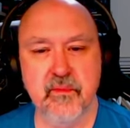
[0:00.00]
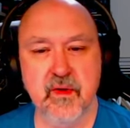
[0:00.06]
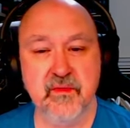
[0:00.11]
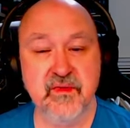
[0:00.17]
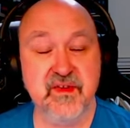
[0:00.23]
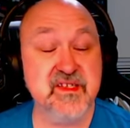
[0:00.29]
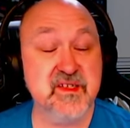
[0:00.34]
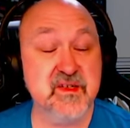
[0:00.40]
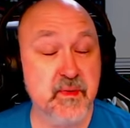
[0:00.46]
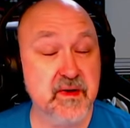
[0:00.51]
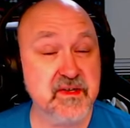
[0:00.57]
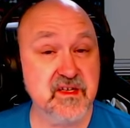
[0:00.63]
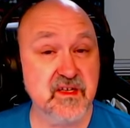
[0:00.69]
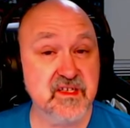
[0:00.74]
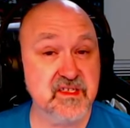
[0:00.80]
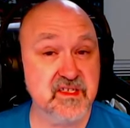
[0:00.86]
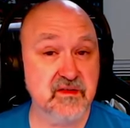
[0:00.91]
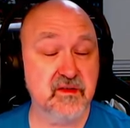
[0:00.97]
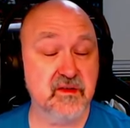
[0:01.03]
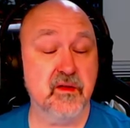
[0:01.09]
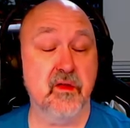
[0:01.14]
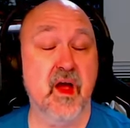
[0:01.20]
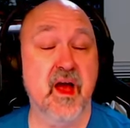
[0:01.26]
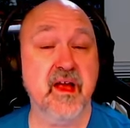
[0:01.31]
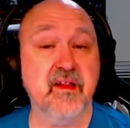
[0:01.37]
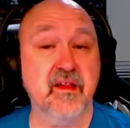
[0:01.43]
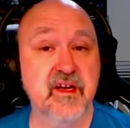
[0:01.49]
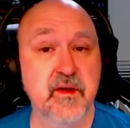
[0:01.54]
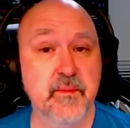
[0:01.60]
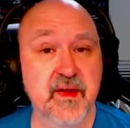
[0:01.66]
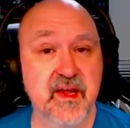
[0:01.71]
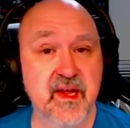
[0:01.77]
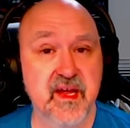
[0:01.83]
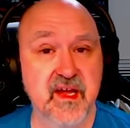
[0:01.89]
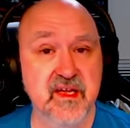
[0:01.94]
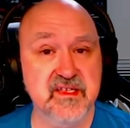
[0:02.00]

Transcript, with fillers: This puzzle is likely to be